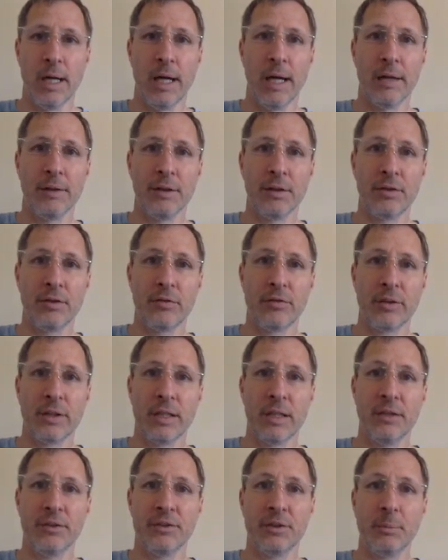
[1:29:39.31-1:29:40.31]
And this is
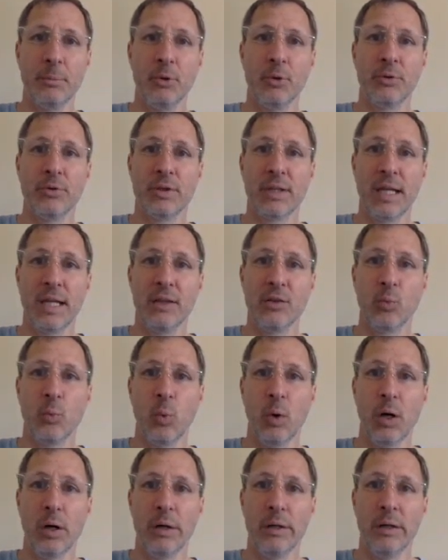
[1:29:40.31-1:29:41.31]
again similar to case
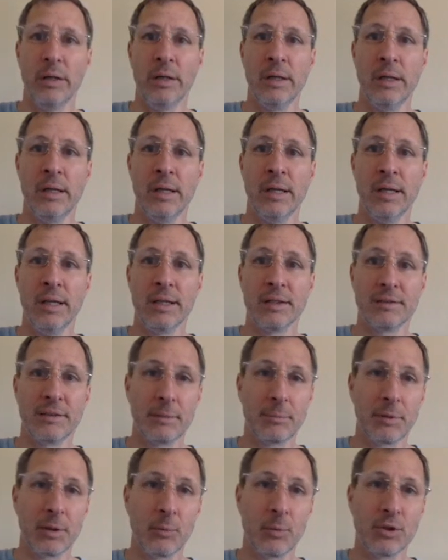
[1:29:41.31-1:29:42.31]
1,
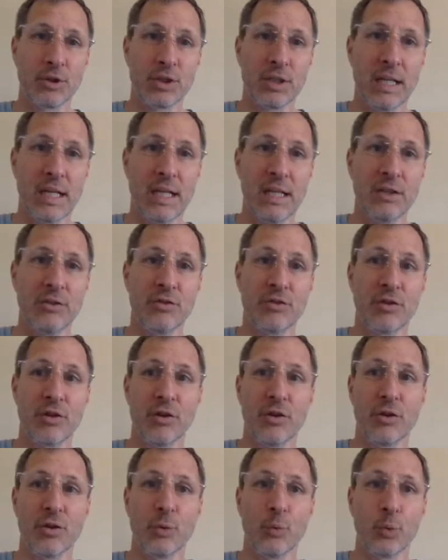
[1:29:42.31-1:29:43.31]
except that we
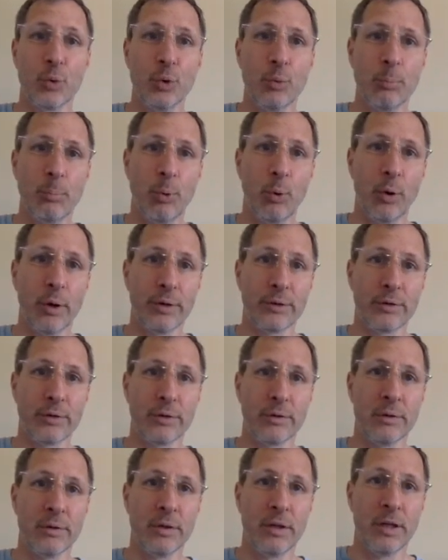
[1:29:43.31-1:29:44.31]
change the root
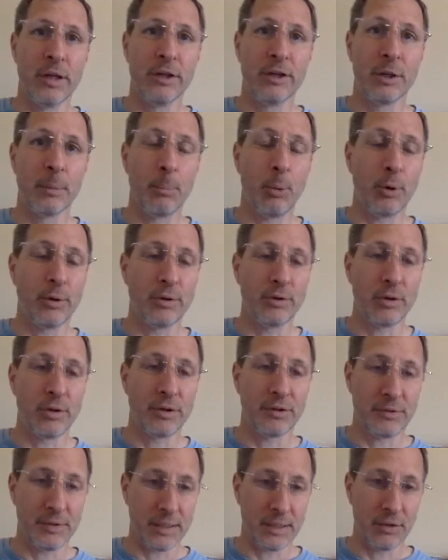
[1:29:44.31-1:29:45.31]
pointer to point
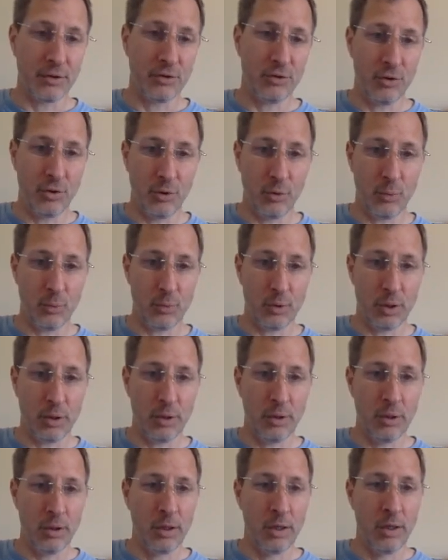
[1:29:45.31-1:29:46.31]
to the second node.